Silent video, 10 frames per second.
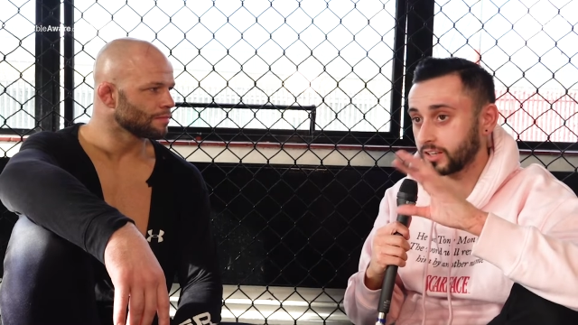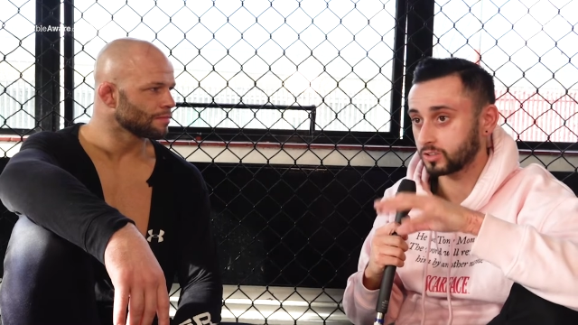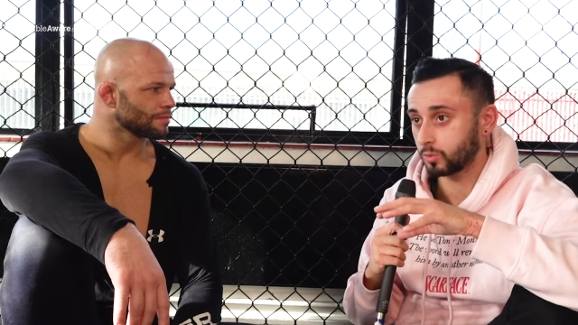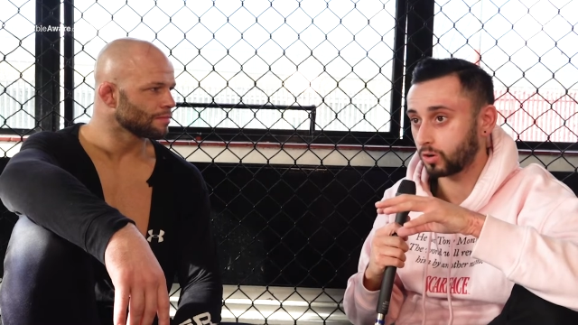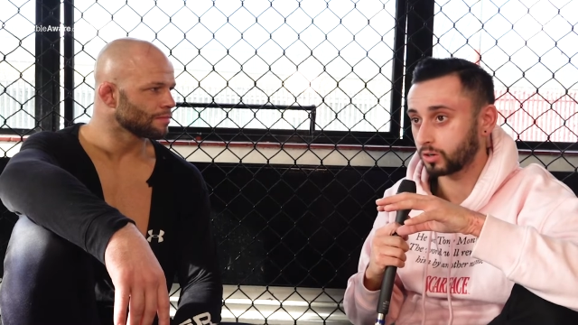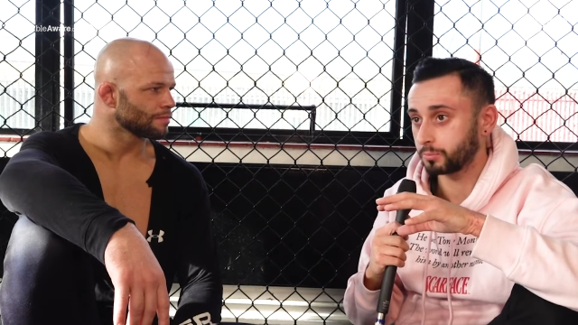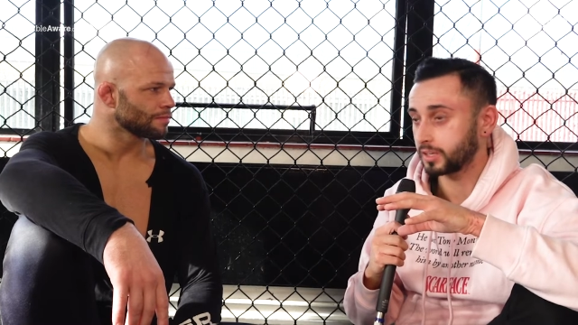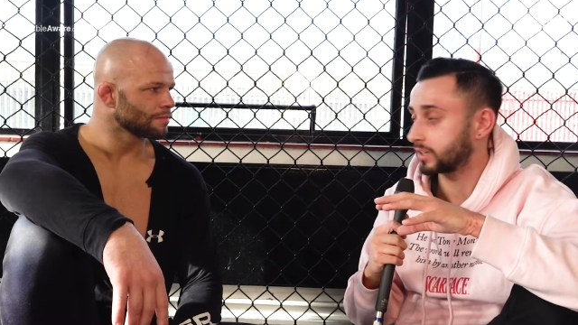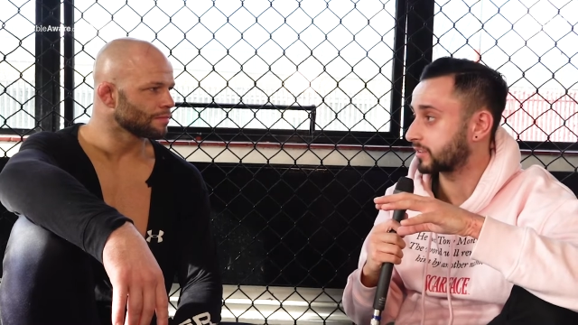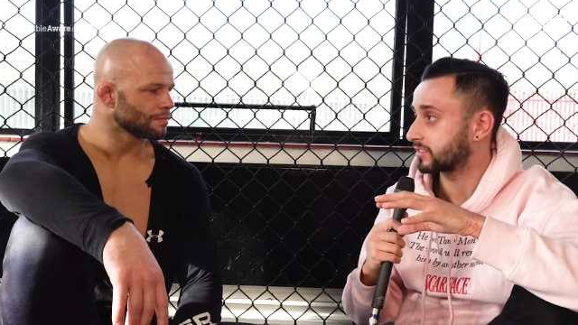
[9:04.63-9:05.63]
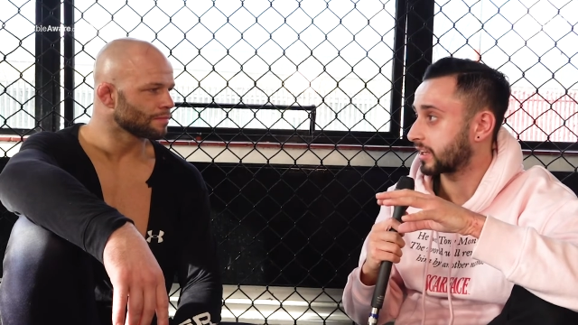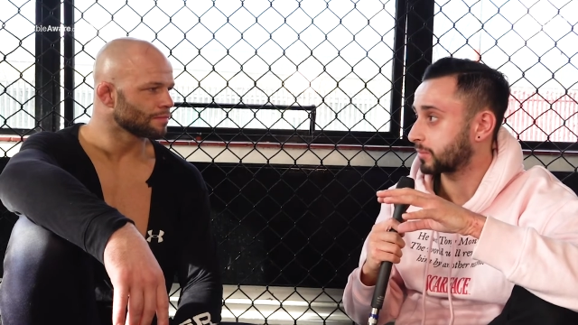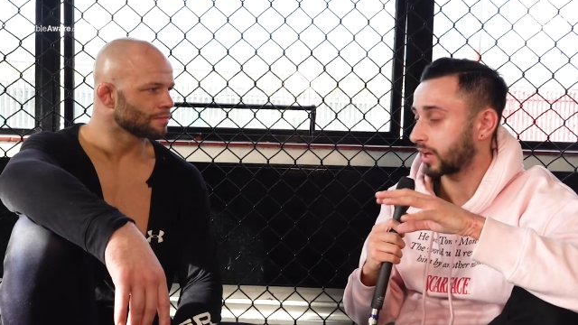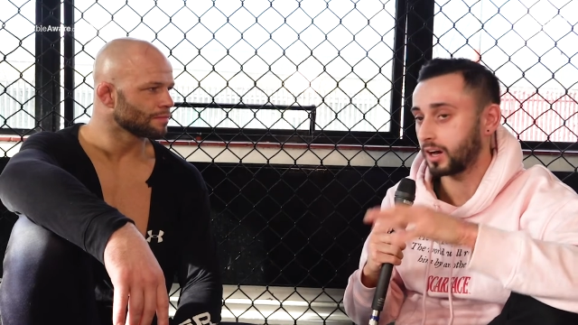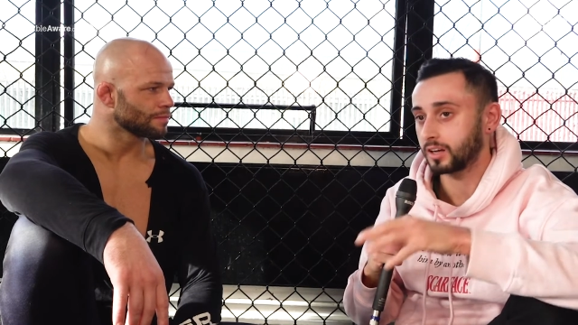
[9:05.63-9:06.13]
Speaker 1: that you're all competing on the same
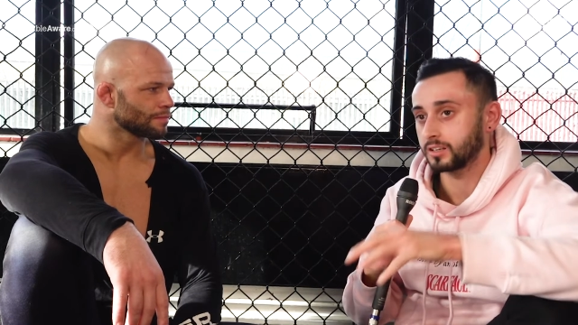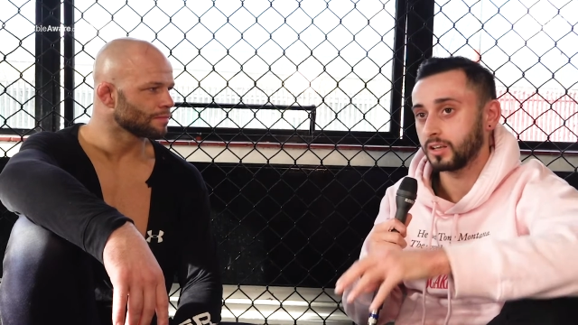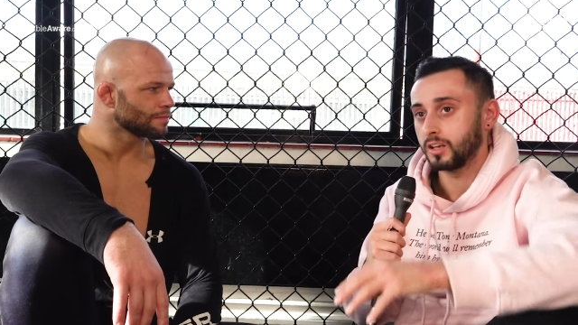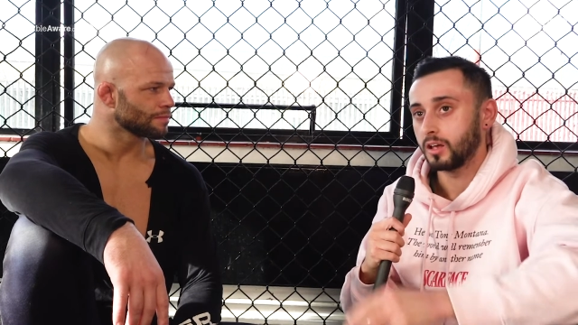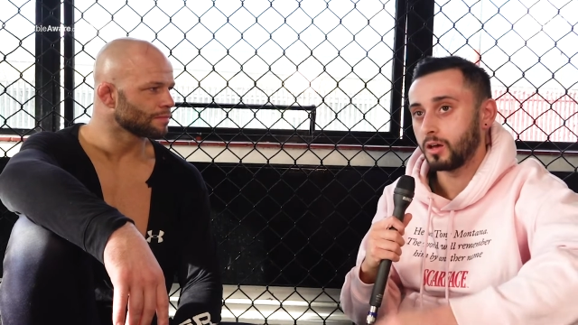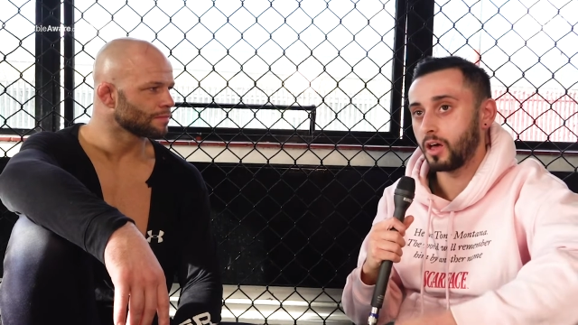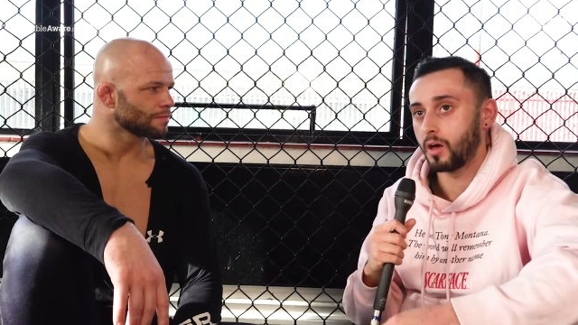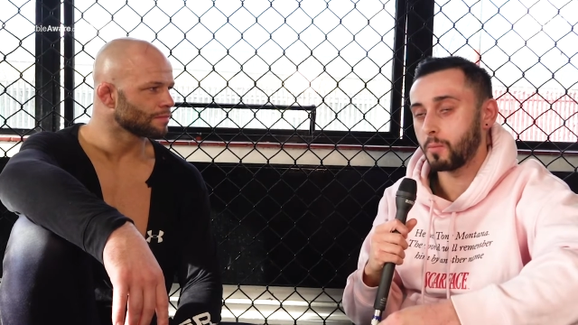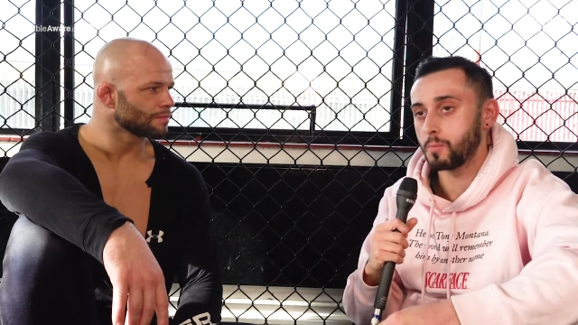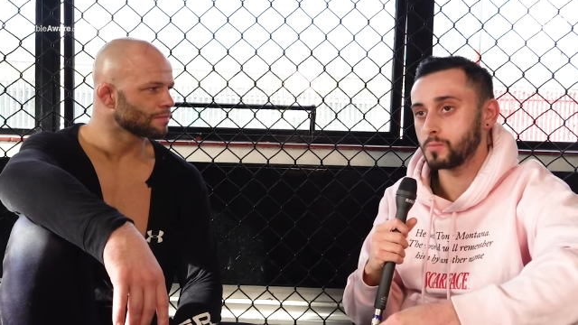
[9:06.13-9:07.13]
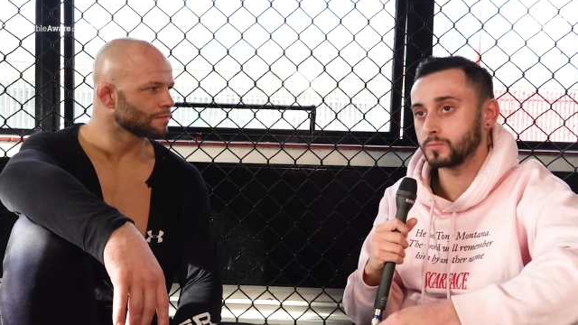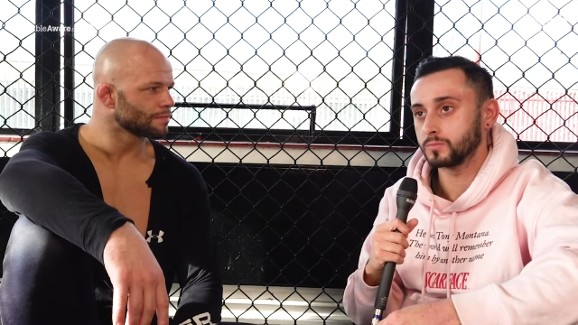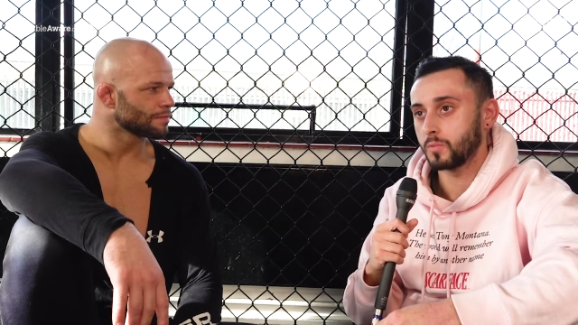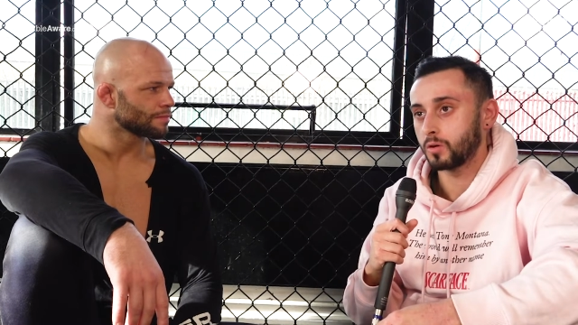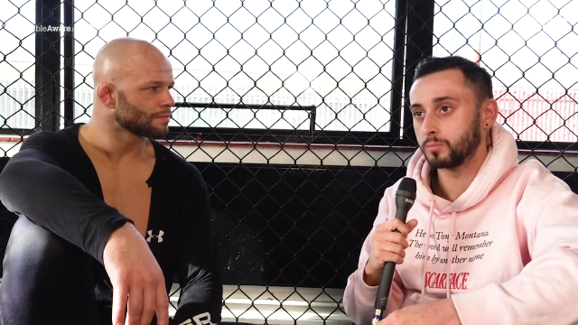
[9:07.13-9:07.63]
card, um,
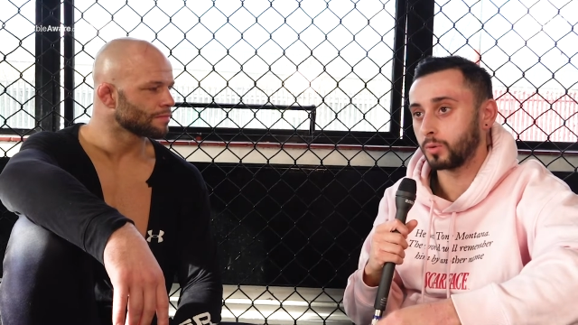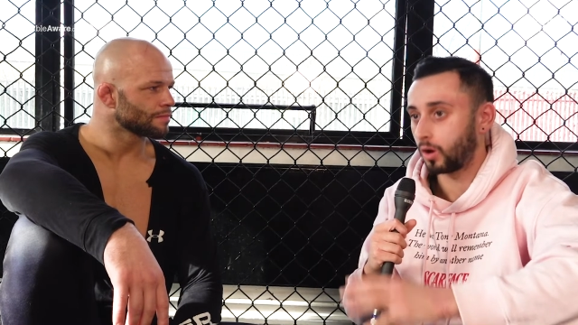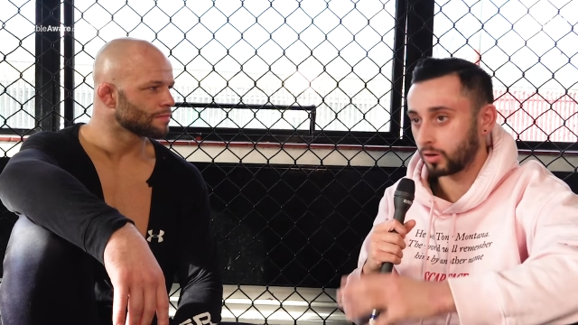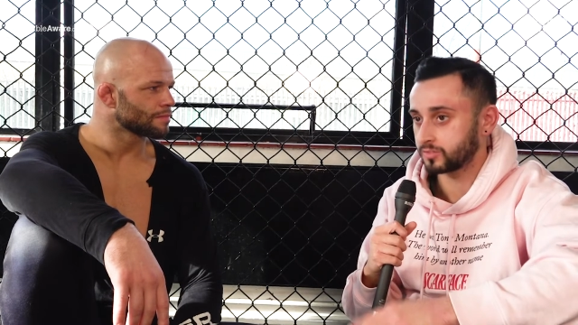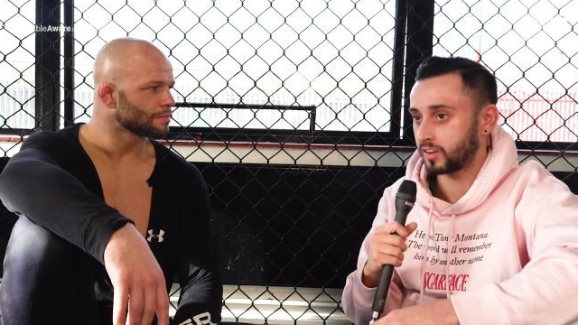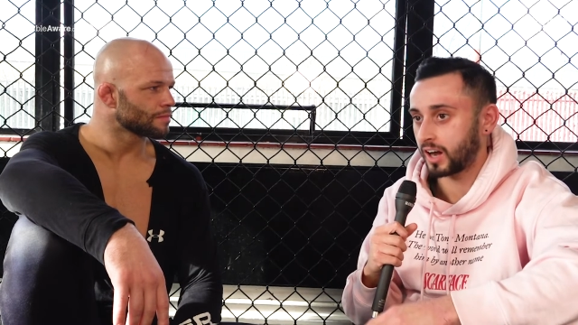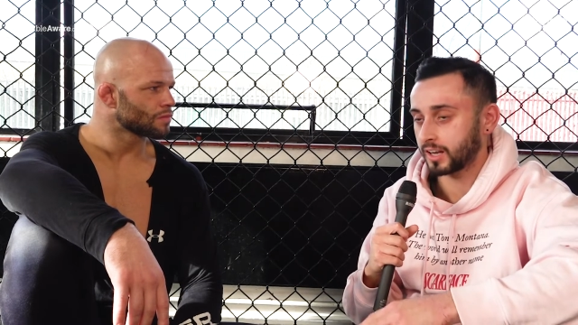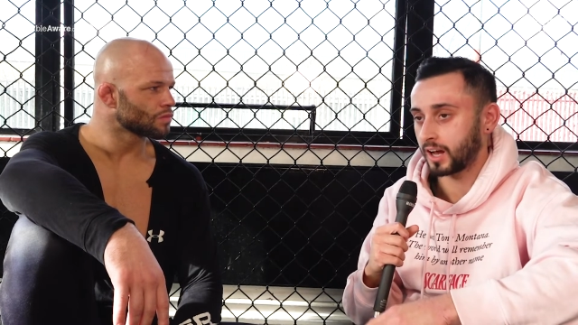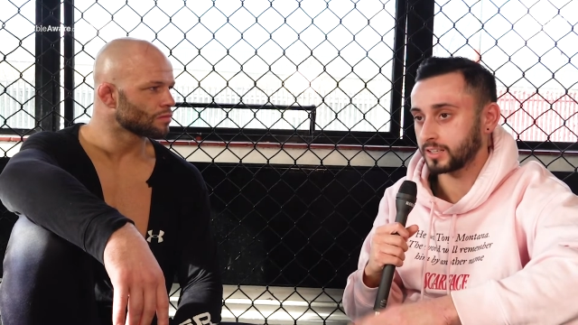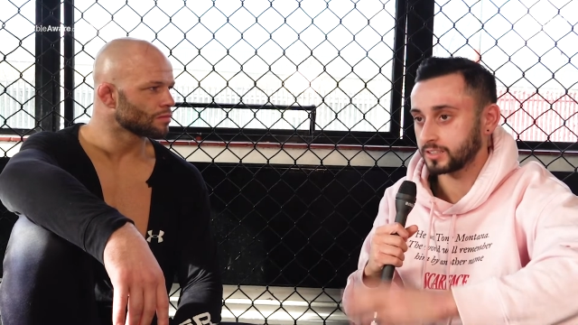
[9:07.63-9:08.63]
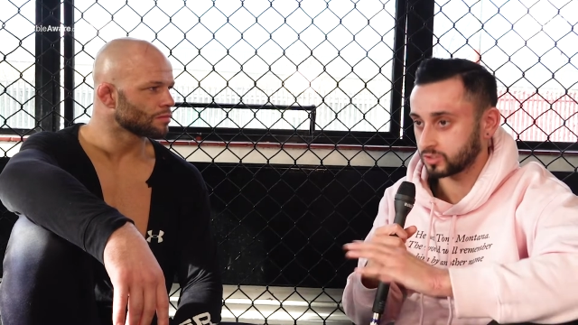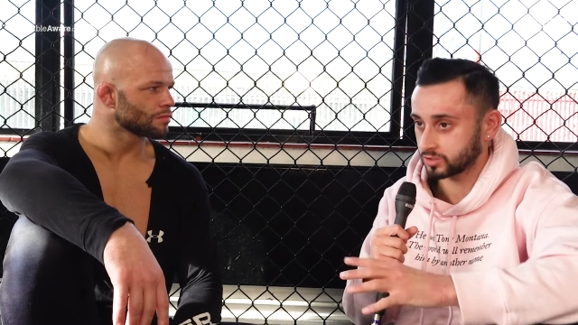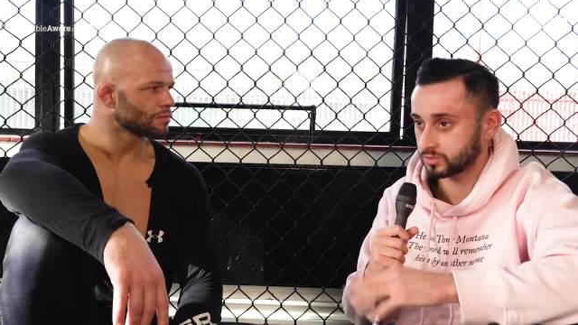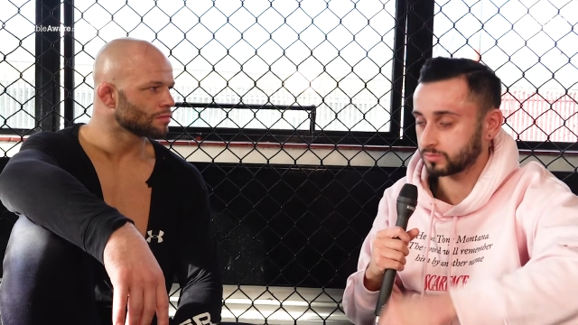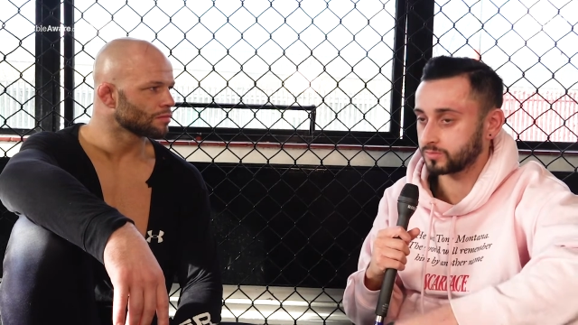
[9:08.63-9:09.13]
but on fight night, it's
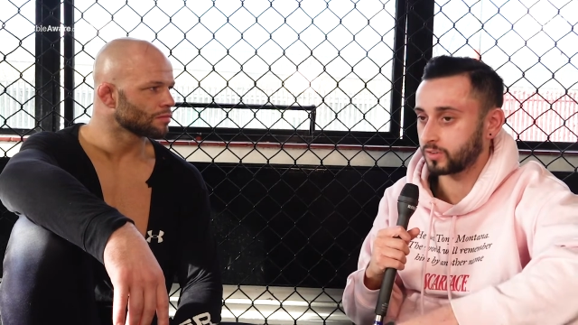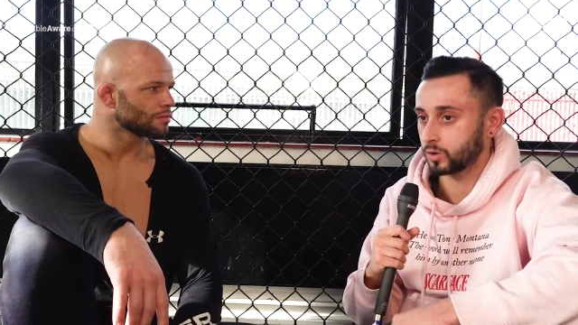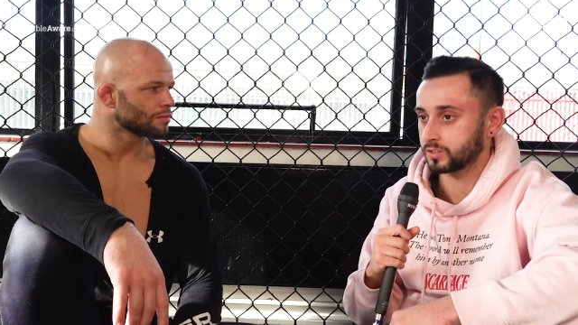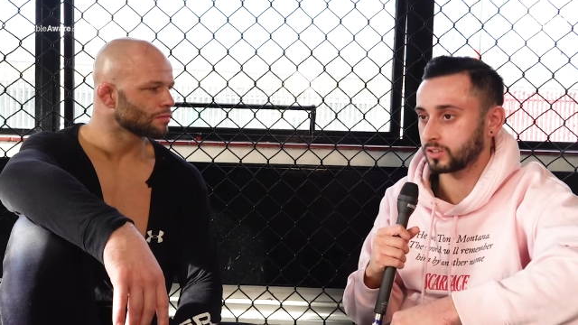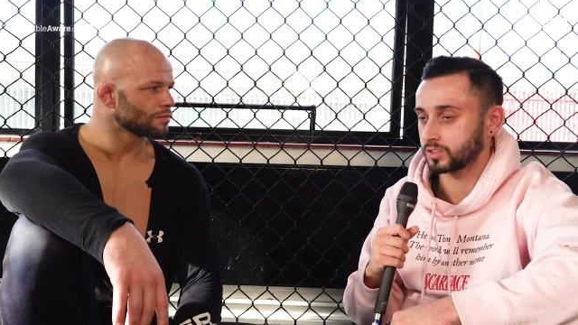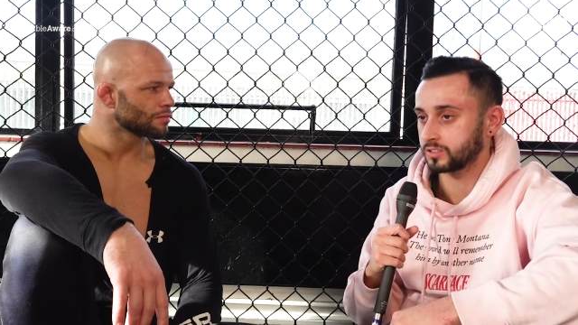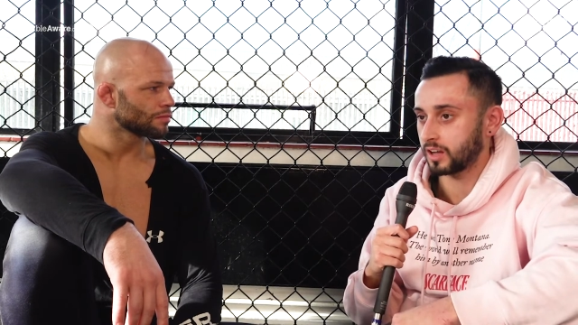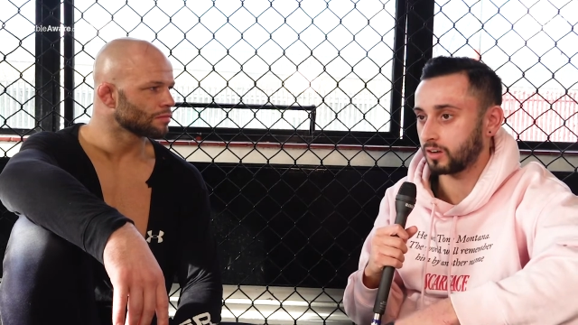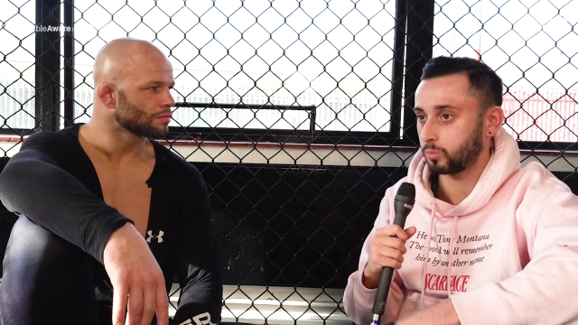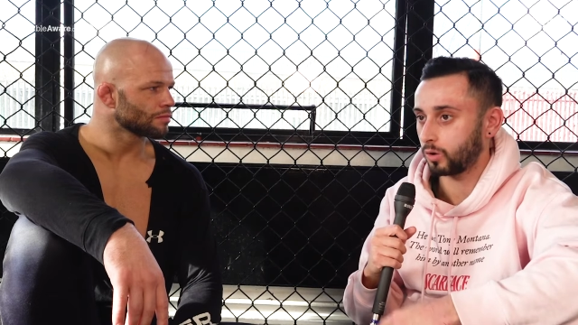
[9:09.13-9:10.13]
just focusing on yourself.